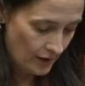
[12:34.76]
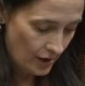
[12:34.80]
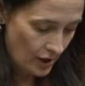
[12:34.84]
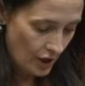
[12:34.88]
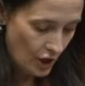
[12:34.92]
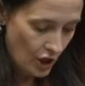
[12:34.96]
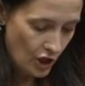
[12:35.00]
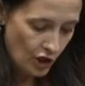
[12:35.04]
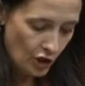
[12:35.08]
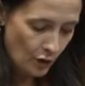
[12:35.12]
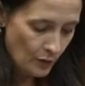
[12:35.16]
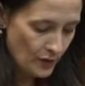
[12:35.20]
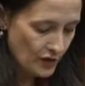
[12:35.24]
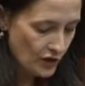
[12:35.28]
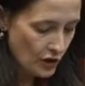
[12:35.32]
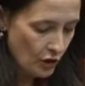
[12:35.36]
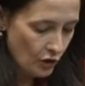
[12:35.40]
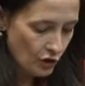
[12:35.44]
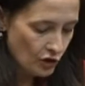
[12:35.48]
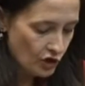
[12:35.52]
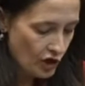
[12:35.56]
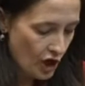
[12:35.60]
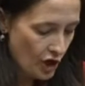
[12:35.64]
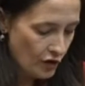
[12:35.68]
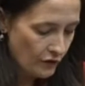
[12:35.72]
There was no
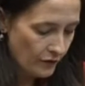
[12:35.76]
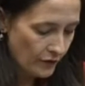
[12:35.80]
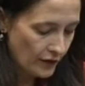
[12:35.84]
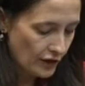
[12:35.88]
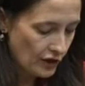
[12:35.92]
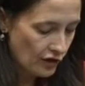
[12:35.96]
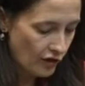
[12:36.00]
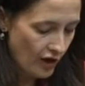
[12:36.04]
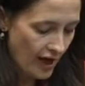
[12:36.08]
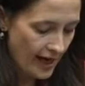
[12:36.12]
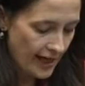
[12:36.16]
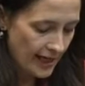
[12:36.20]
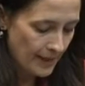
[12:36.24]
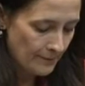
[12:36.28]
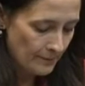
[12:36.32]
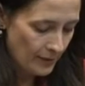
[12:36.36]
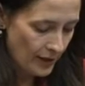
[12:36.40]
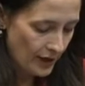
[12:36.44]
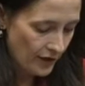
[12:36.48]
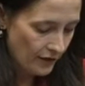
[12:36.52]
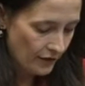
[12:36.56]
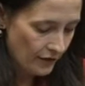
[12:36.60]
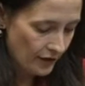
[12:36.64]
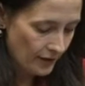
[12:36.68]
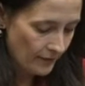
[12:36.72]
joyful cry at
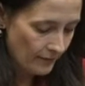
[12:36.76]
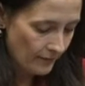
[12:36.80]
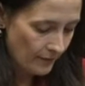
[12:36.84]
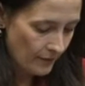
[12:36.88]
birth,